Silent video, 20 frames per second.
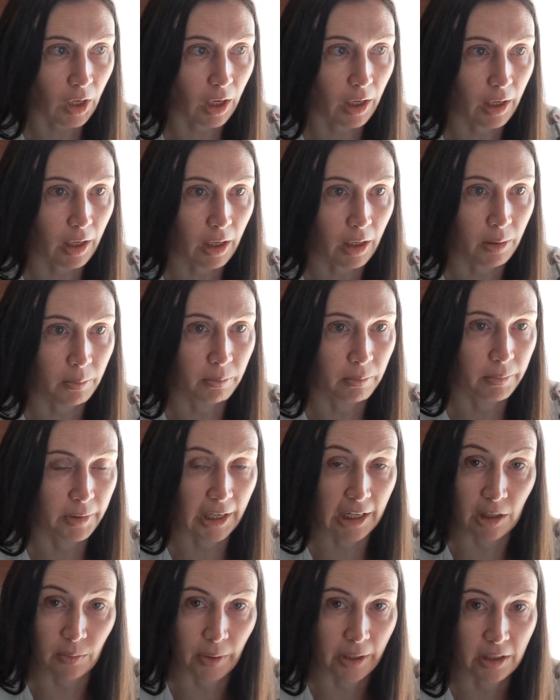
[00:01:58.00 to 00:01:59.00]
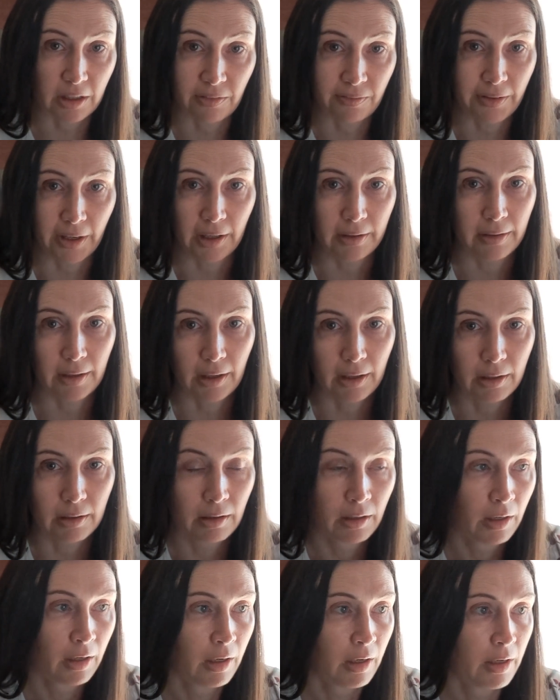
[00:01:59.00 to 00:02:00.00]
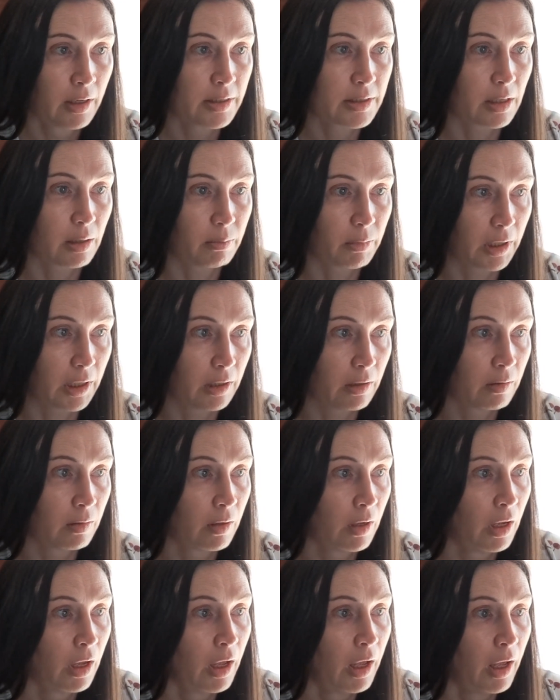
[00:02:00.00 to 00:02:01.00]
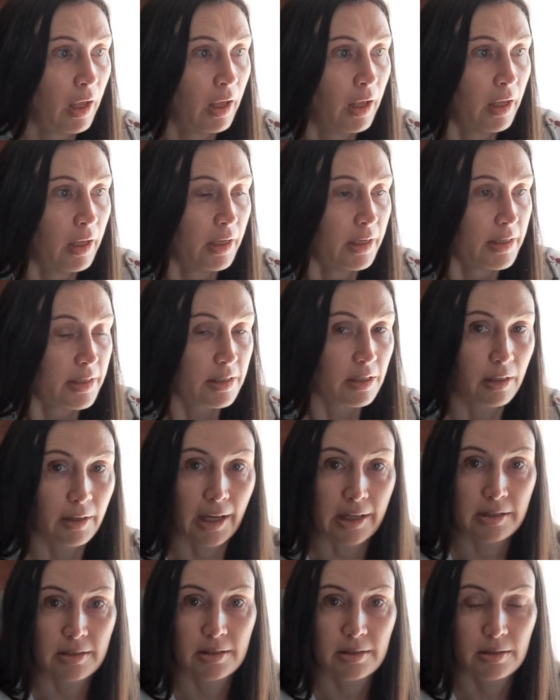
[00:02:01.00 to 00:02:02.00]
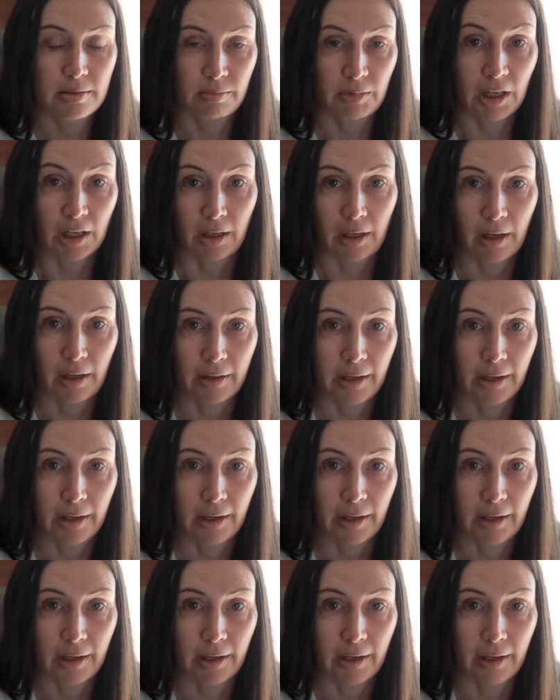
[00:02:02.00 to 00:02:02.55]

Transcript: Um, but anyway, he found out somehow. So that's, yeah, how